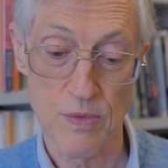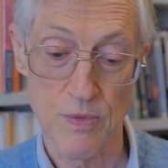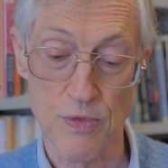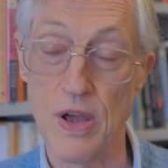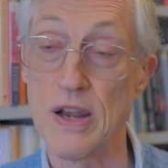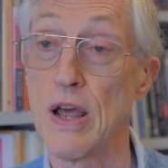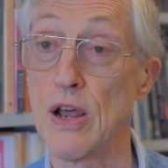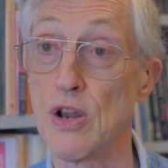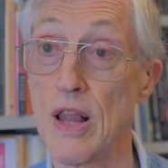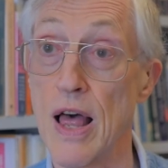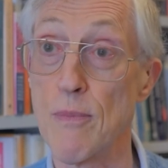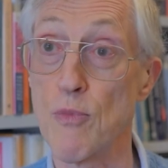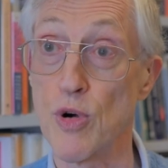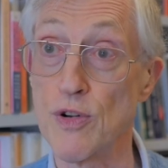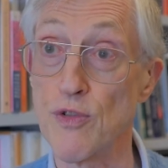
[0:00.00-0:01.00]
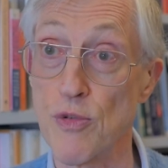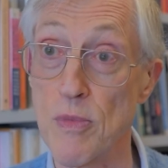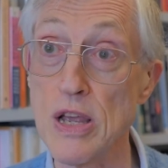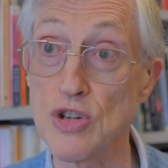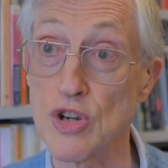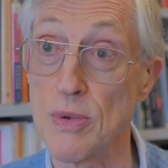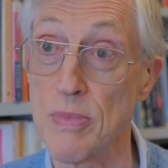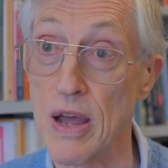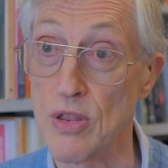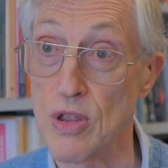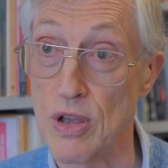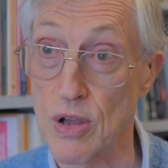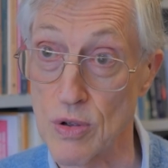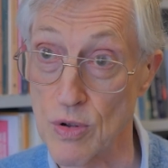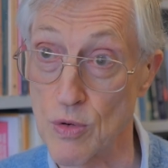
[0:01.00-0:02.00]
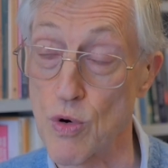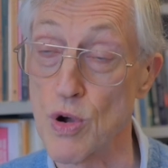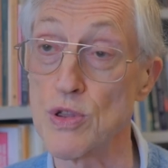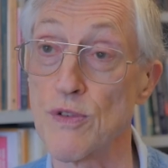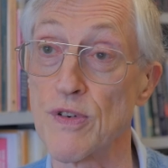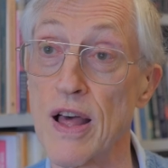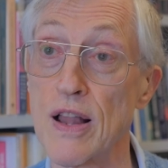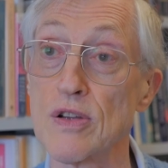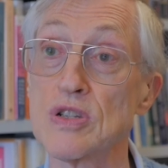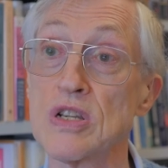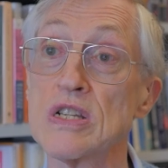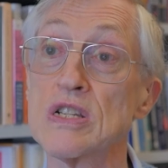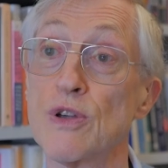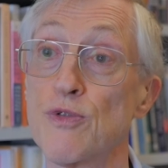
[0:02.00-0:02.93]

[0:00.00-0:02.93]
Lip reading: find out a lot more information about the growth of galaxies,